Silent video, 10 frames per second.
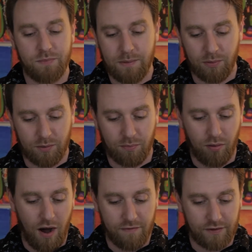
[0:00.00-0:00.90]
People are
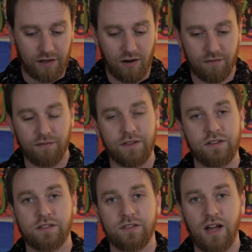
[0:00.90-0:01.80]
profiting off of
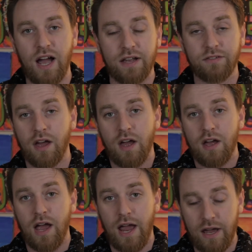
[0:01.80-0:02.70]
these designs,
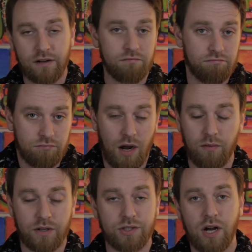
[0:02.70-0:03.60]
and I
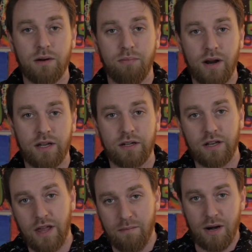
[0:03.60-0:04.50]
want to try to break
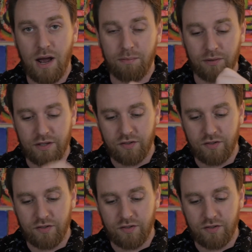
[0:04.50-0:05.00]
into that monopoly.